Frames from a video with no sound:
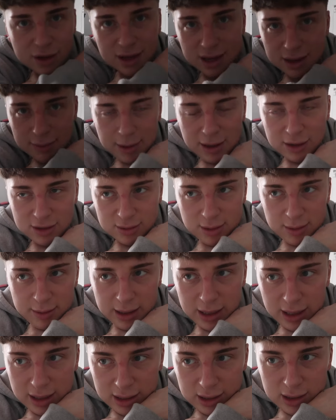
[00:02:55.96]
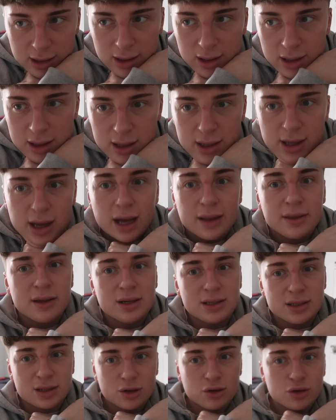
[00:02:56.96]
emailed her that, And then
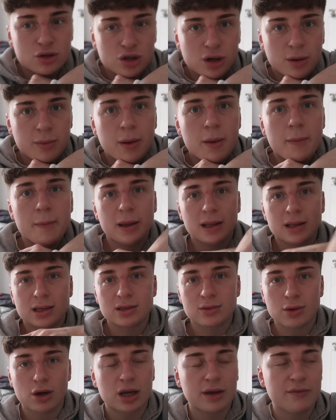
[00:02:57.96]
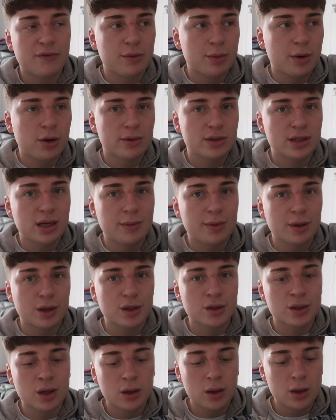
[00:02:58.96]
it's a good job that Billy's working from home today
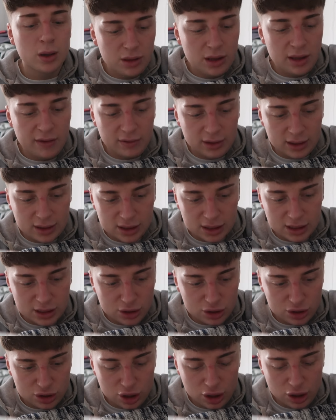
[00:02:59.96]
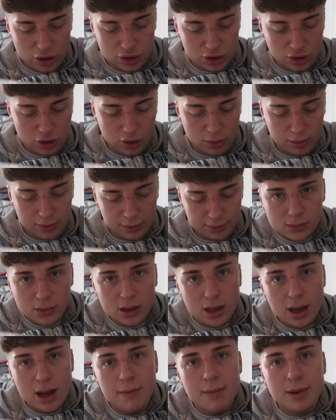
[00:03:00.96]
because they've literally just turned up
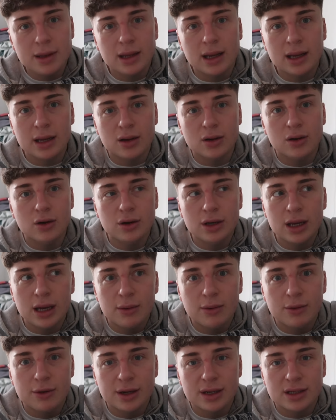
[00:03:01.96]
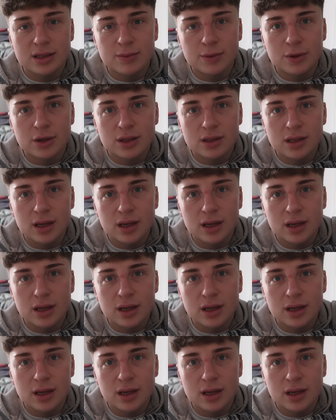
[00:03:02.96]
and been like, oh yeah, we're here to put your